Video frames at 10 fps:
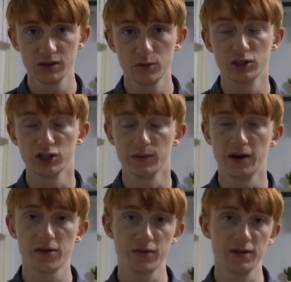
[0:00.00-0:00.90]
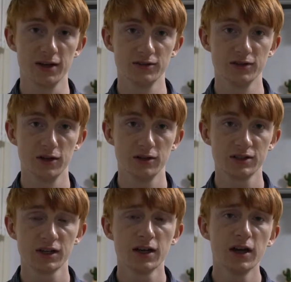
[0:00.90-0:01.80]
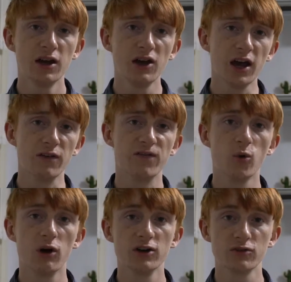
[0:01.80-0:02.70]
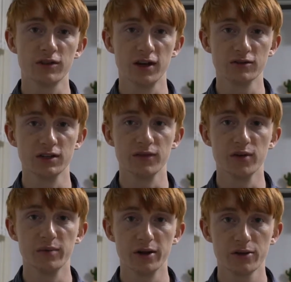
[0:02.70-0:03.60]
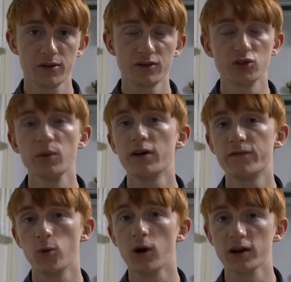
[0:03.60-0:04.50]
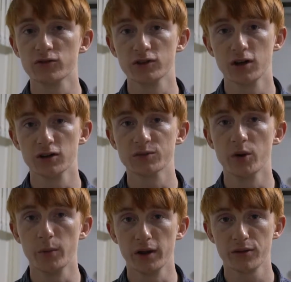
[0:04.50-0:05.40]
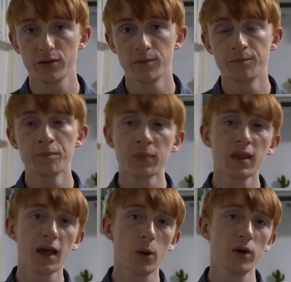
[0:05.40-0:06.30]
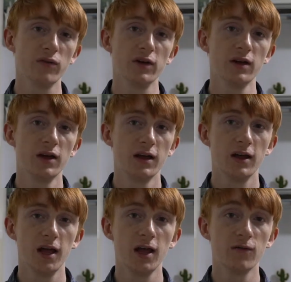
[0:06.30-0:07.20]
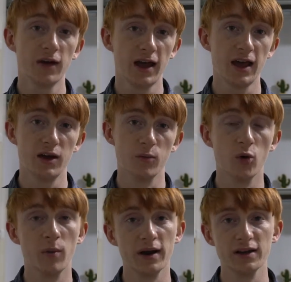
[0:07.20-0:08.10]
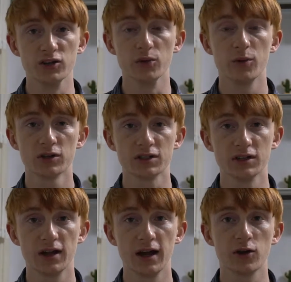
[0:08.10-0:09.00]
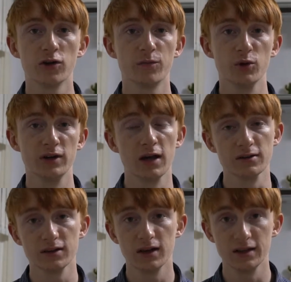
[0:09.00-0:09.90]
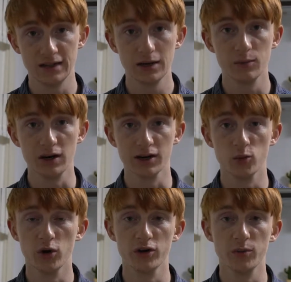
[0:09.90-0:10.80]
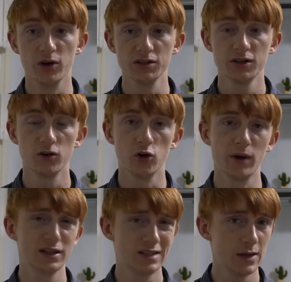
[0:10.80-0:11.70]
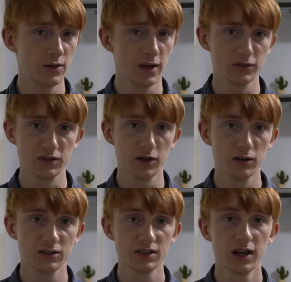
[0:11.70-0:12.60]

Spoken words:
which is about $3,000, and 400,000 every month, so about $400 per month. However, if I had more money to deposit, I could have put down a 10 million won deposit, or about $10,000,